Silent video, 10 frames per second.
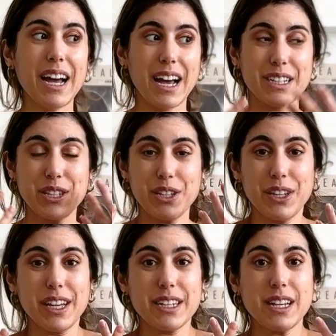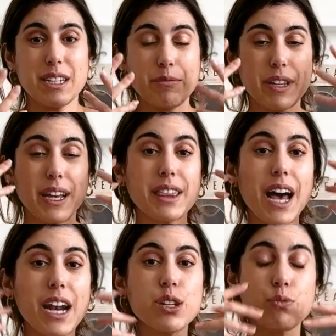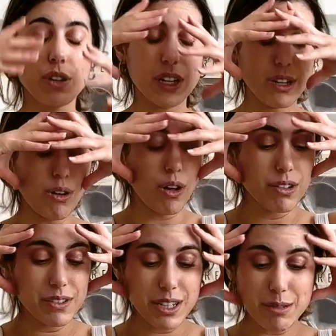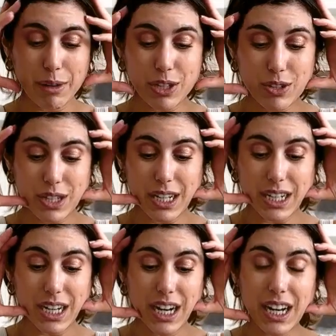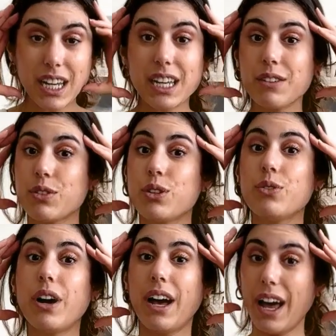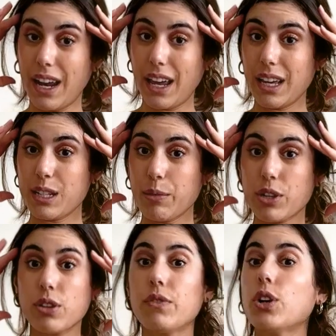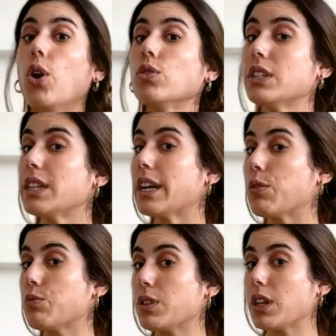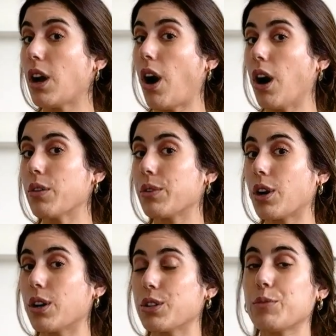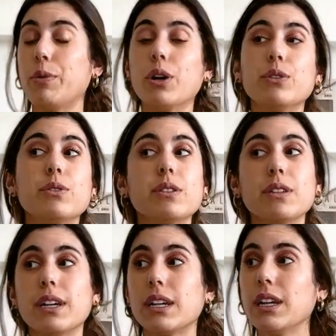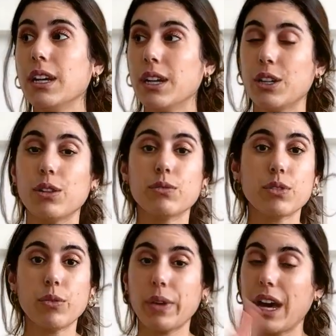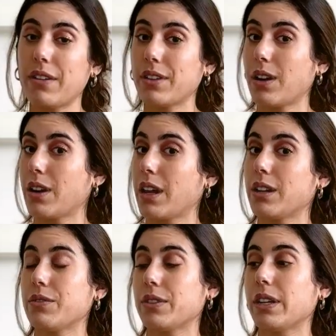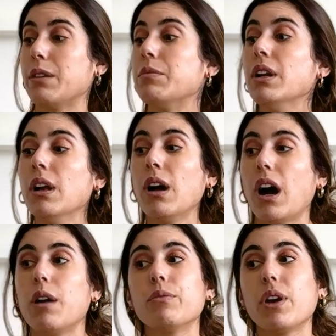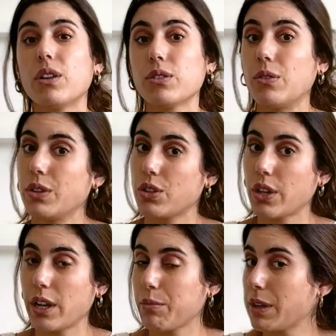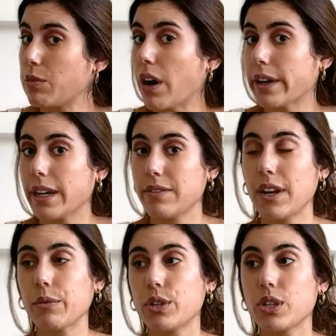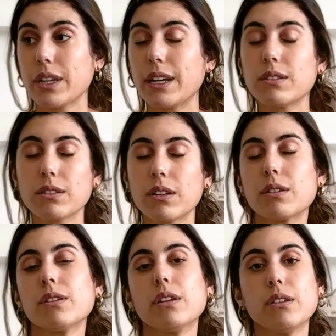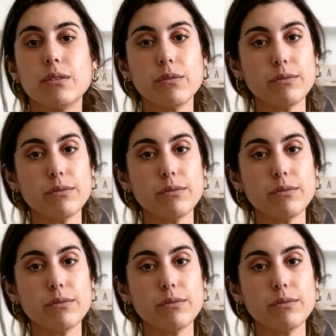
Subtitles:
as silly as that seems, like that is working all of these muscles here, and it gives you a headache, especially if you're holding like a really awkward arch pose. Like, no, so we have that on hand for them. We also always try to bring water. If not, we just like literally